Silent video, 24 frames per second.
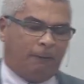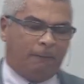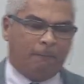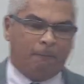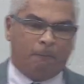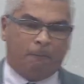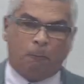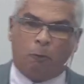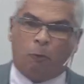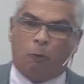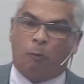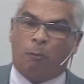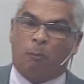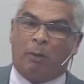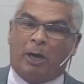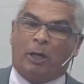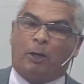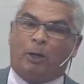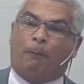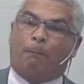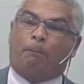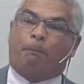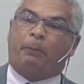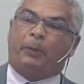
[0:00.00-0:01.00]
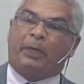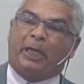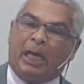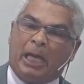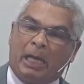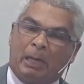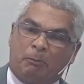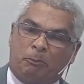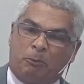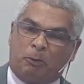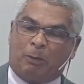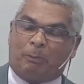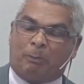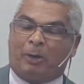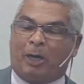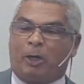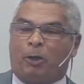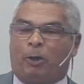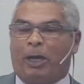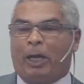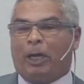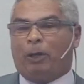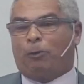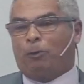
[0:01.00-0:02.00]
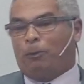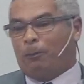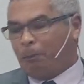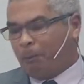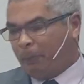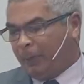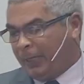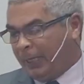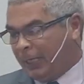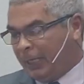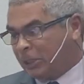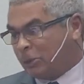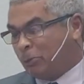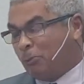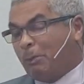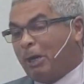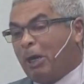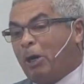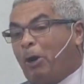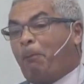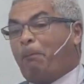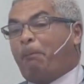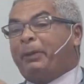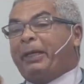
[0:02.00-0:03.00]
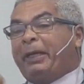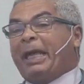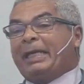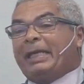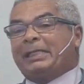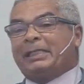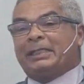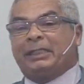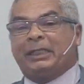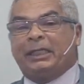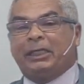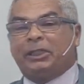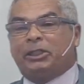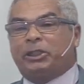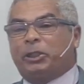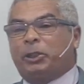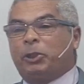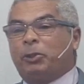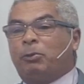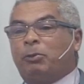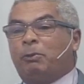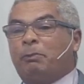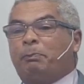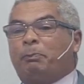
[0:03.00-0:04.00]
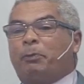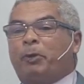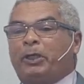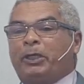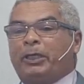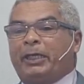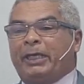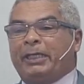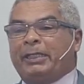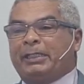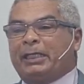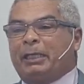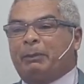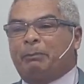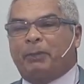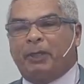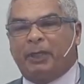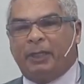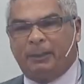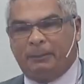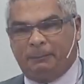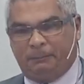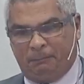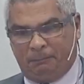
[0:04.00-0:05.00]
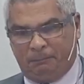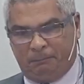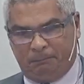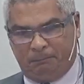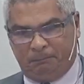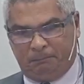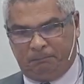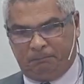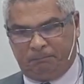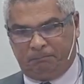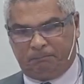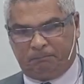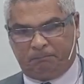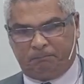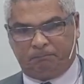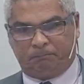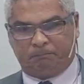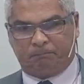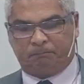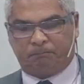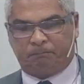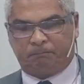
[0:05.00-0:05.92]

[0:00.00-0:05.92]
And this is the greatest reward, the greatest gift that man can receive.